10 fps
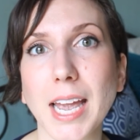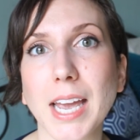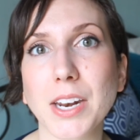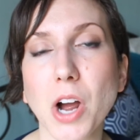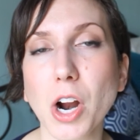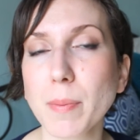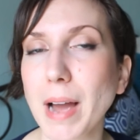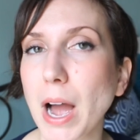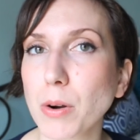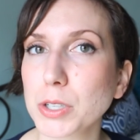in our
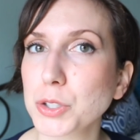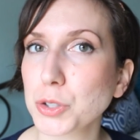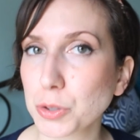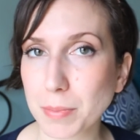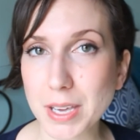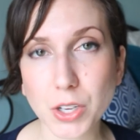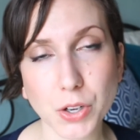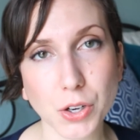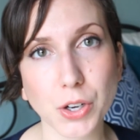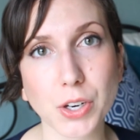power to make
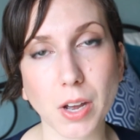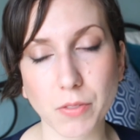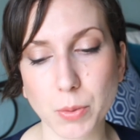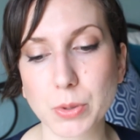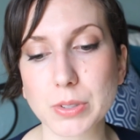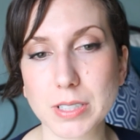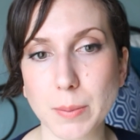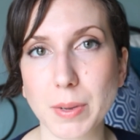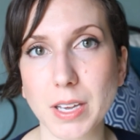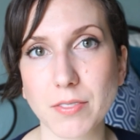a good, comfortable
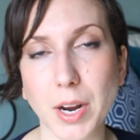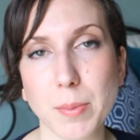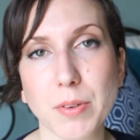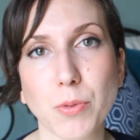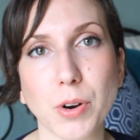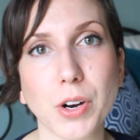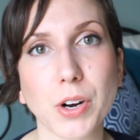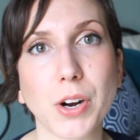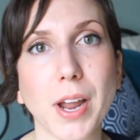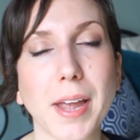sleeping environment for
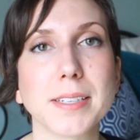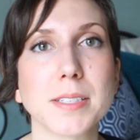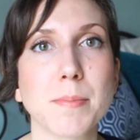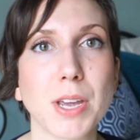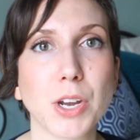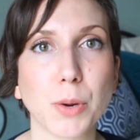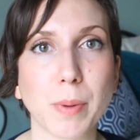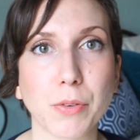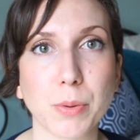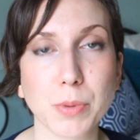her and make her
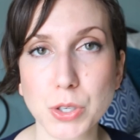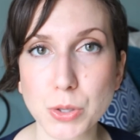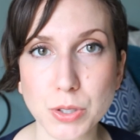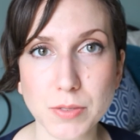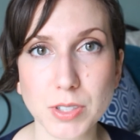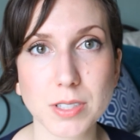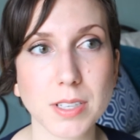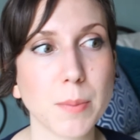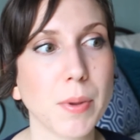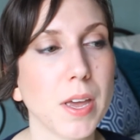bedroom conducive to
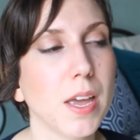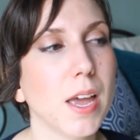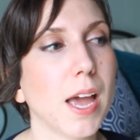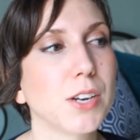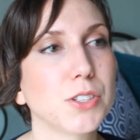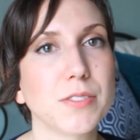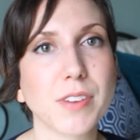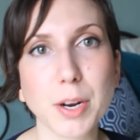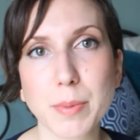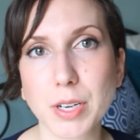sleep and her
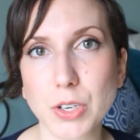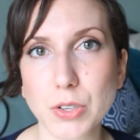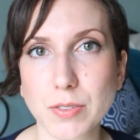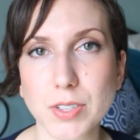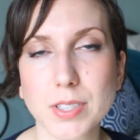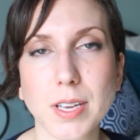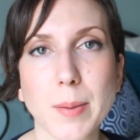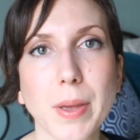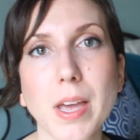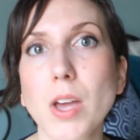environment conducive to
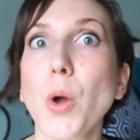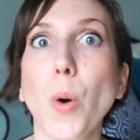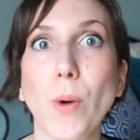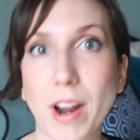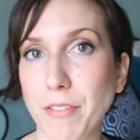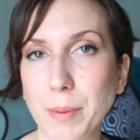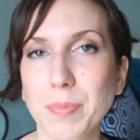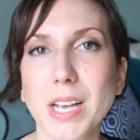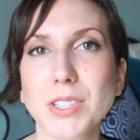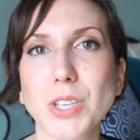sleep, whatever.
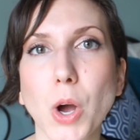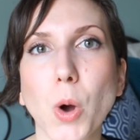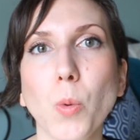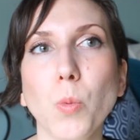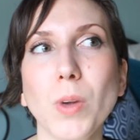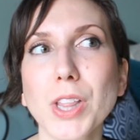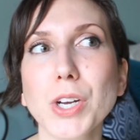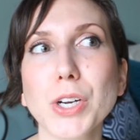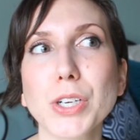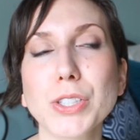So we
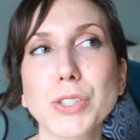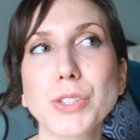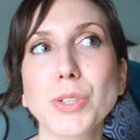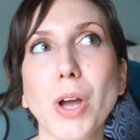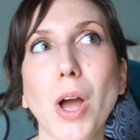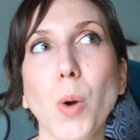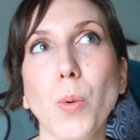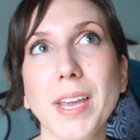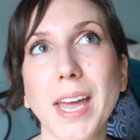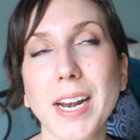learned oh,
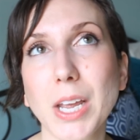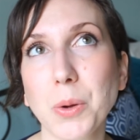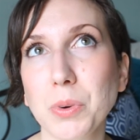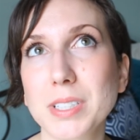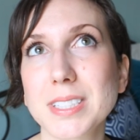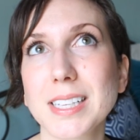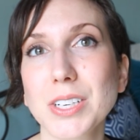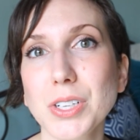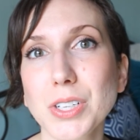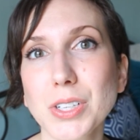when Kennedy was a
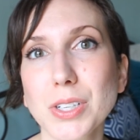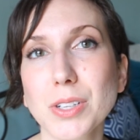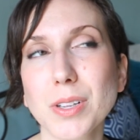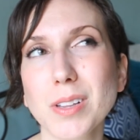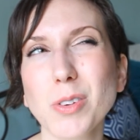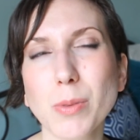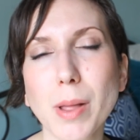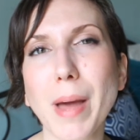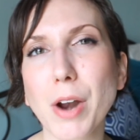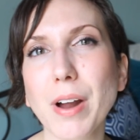little, a little
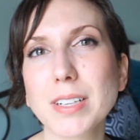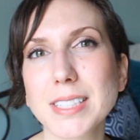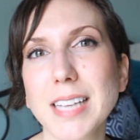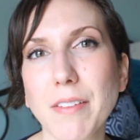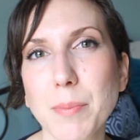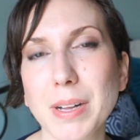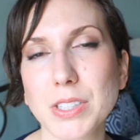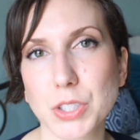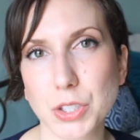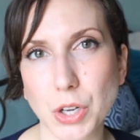about around 11
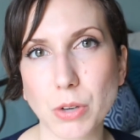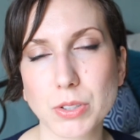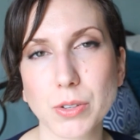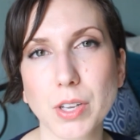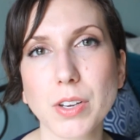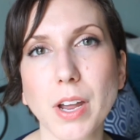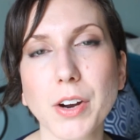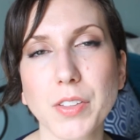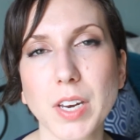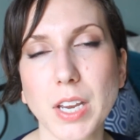months or so, so a little
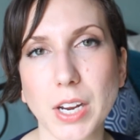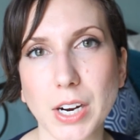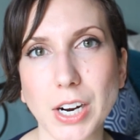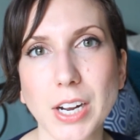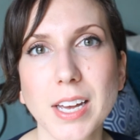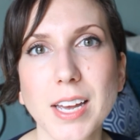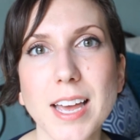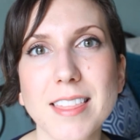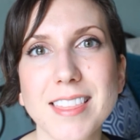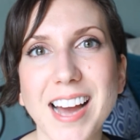younger than a year,
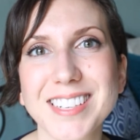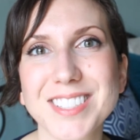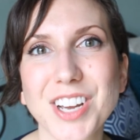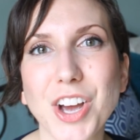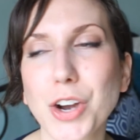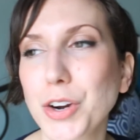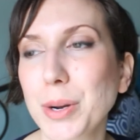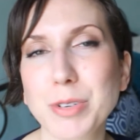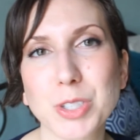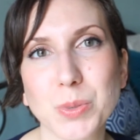that a
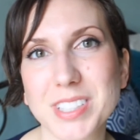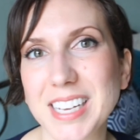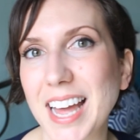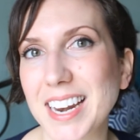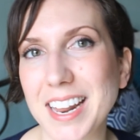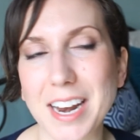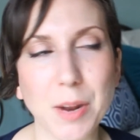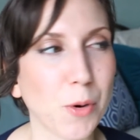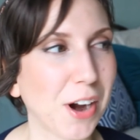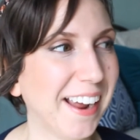crib just wasn't cutting it anymore.